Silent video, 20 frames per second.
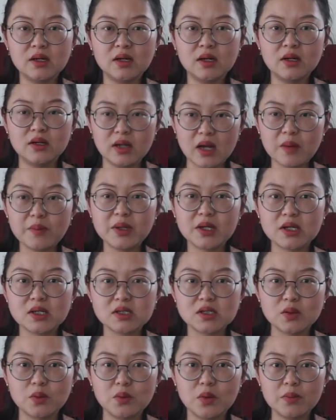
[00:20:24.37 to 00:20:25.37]
Not because
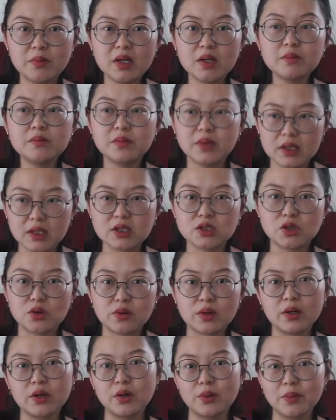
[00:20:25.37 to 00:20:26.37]
you're a woman, because you're
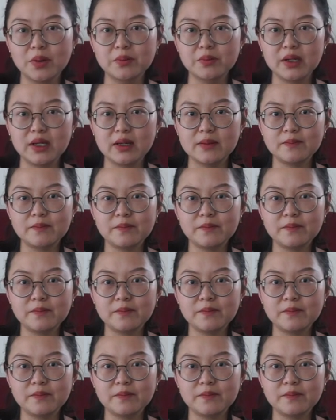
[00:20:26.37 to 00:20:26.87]
a human being.